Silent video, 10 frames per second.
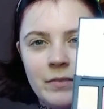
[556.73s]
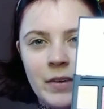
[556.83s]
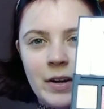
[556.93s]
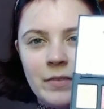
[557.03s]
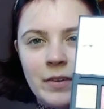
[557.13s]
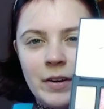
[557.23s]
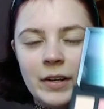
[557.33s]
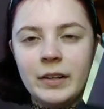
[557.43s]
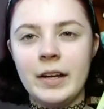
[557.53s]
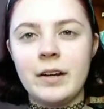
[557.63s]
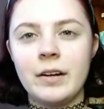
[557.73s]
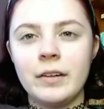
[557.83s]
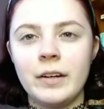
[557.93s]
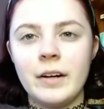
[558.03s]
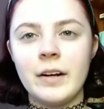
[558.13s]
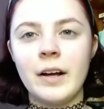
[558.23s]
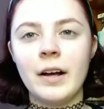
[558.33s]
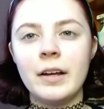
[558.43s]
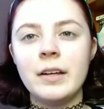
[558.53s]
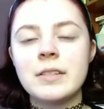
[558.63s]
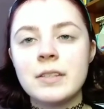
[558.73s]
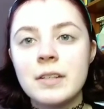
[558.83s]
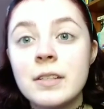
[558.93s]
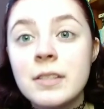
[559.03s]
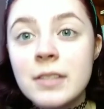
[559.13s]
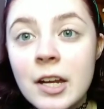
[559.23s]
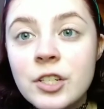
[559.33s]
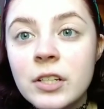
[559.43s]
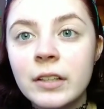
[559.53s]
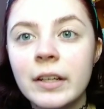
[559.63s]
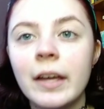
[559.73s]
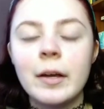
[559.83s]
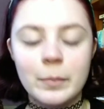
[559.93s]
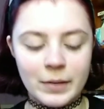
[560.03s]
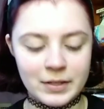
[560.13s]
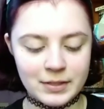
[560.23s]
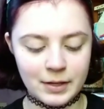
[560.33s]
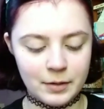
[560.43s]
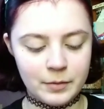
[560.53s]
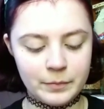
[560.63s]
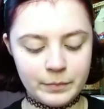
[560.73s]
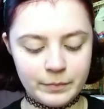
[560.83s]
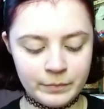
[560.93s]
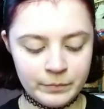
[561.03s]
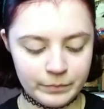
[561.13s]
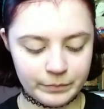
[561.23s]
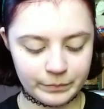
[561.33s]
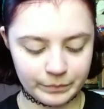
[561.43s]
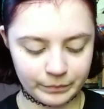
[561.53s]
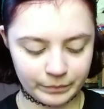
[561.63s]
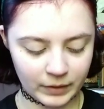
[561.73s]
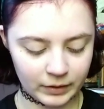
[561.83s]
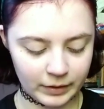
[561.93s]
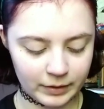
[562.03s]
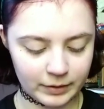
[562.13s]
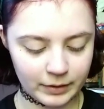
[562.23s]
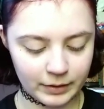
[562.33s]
very, very light color. It's essentially my skin. Like,